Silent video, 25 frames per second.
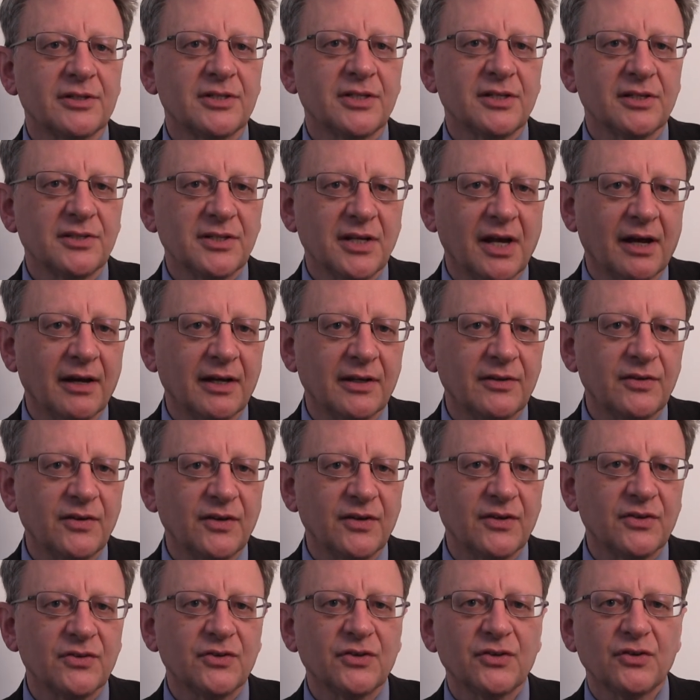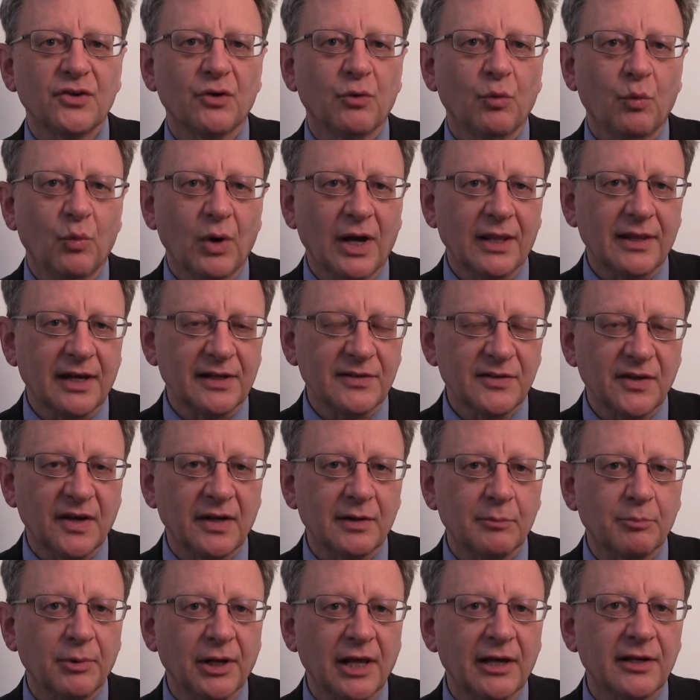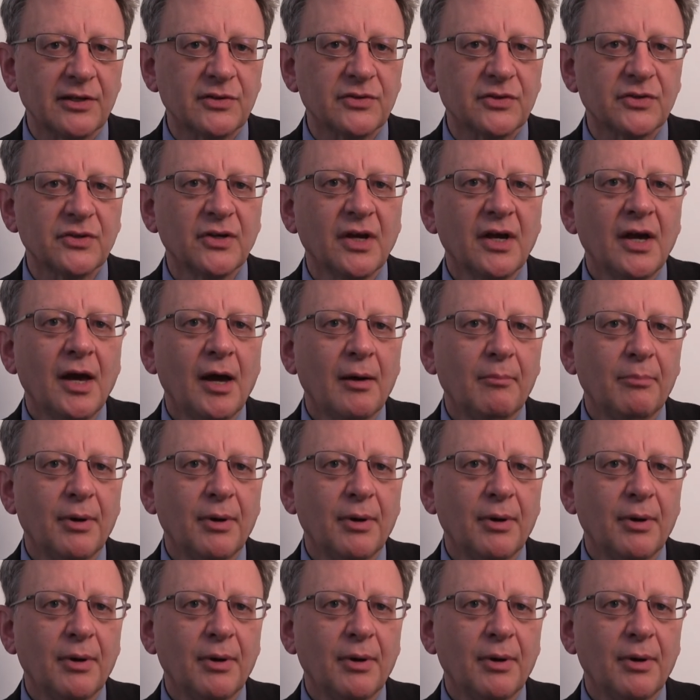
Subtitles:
the societies where they take place,